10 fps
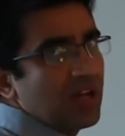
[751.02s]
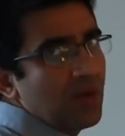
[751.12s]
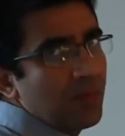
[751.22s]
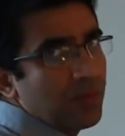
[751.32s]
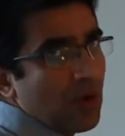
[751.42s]

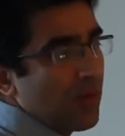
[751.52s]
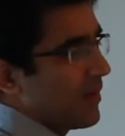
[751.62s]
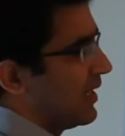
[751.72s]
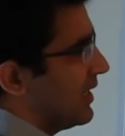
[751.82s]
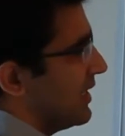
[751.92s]
the
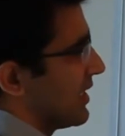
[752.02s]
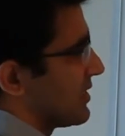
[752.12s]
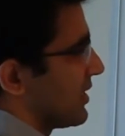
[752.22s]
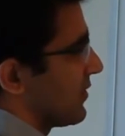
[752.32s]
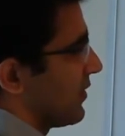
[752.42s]
probability
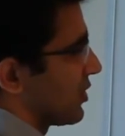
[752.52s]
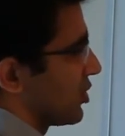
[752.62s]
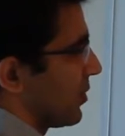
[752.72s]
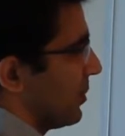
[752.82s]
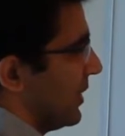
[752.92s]
density
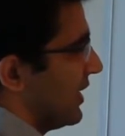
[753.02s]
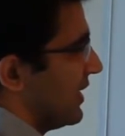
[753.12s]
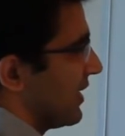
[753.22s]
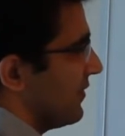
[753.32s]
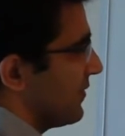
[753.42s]
function,
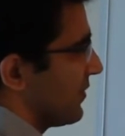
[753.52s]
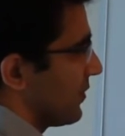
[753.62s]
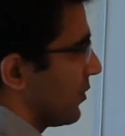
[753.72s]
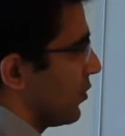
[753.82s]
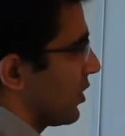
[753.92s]
PDF,
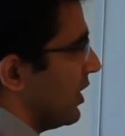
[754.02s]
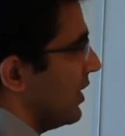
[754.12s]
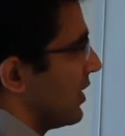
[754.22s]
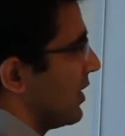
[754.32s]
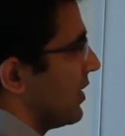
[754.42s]
okay.